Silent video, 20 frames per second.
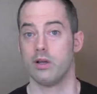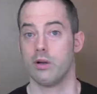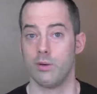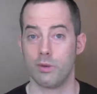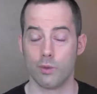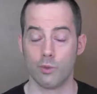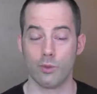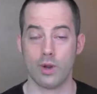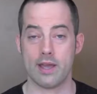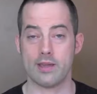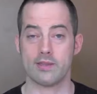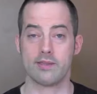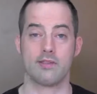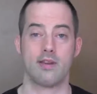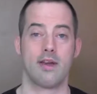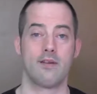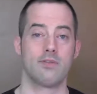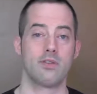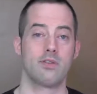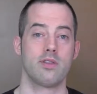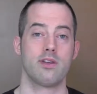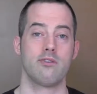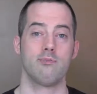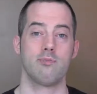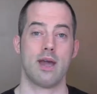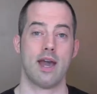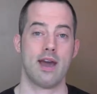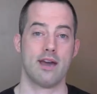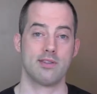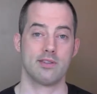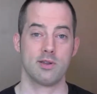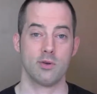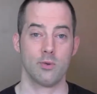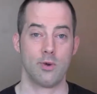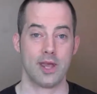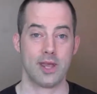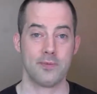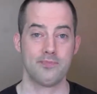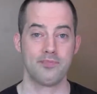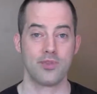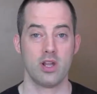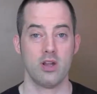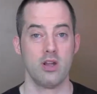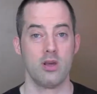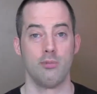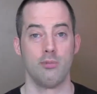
go to rest after they've passed away.